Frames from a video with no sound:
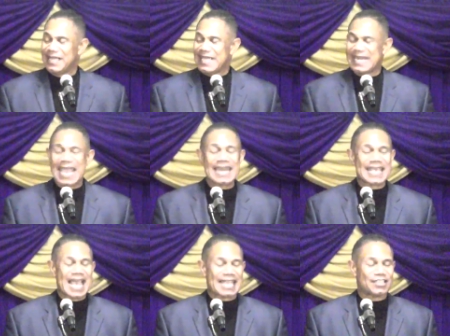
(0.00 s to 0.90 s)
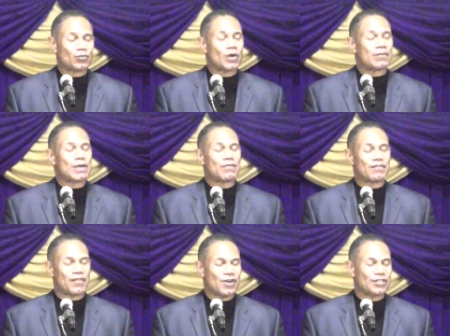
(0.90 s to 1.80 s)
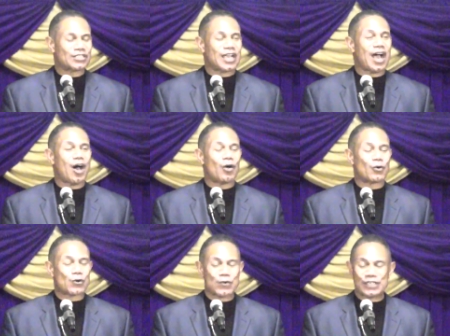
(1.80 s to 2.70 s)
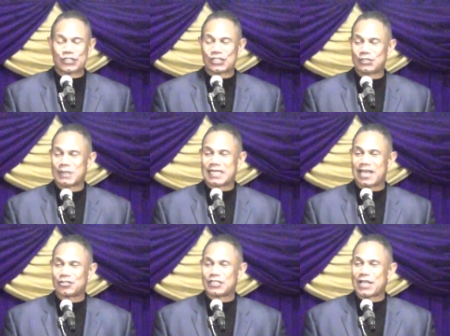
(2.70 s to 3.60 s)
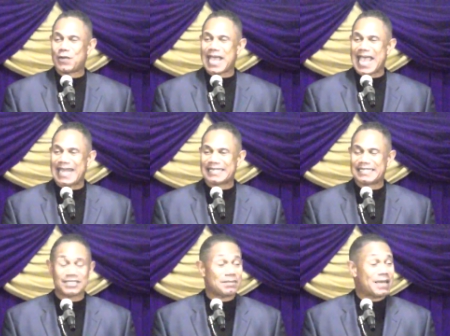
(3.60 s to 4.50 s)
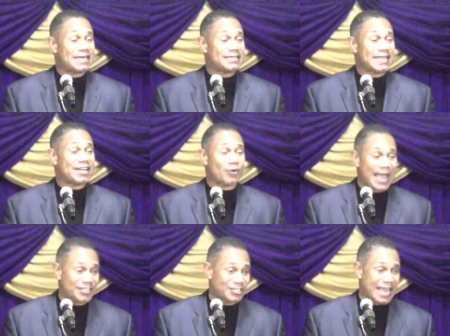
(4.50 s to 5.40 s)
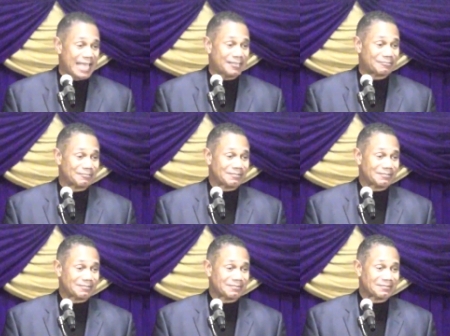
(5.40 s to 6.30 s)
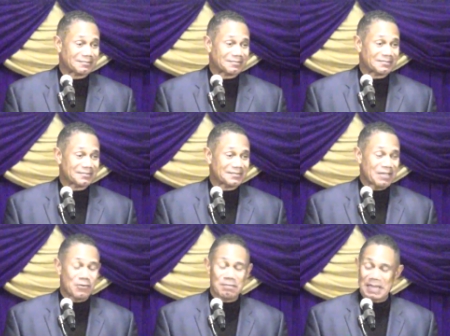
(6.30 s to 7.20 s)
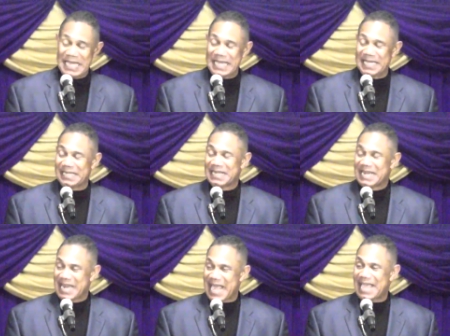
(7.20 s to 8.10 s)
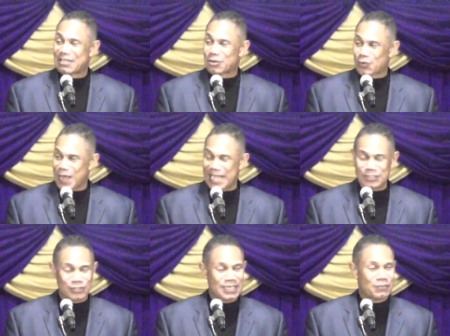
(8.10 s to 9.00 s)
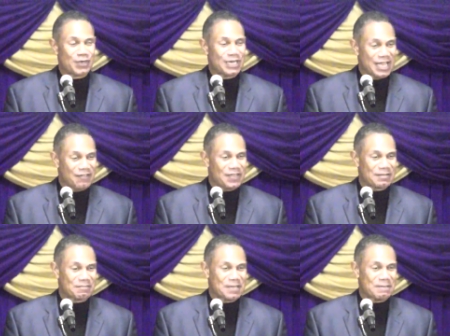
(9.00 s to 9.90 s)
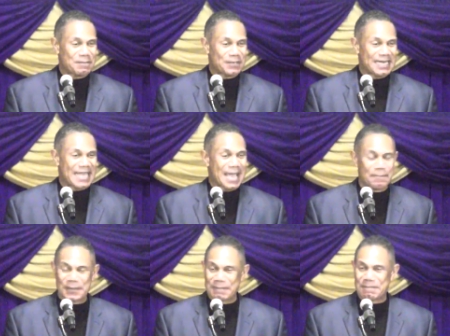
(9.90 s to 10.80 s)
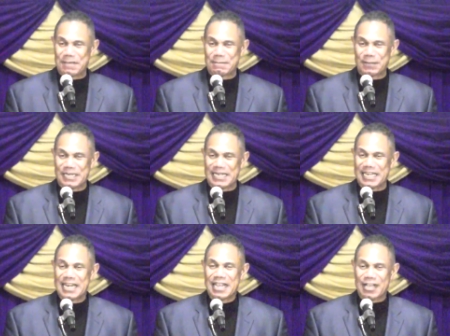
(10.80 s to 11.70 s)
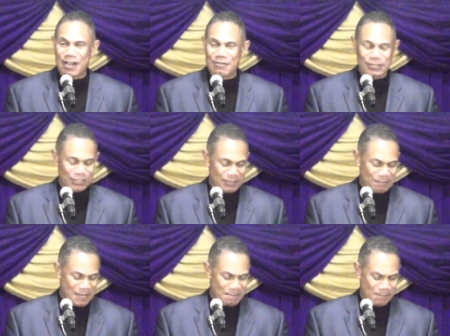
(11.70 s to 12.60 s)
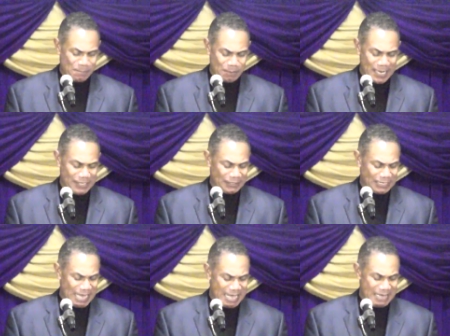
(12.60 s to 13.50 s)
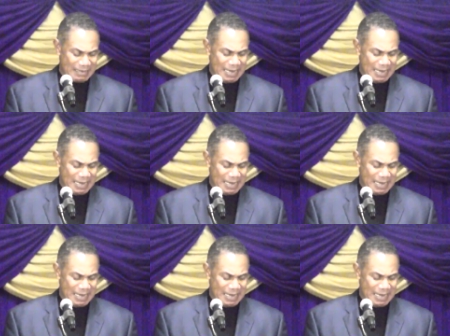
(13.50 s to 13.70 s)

in Antioch is where we were first called Christians because they were acting, somebody say, Christ-like. Christ-like. They were being like Christ. They were loving people and helping people and encouraging people, praise God.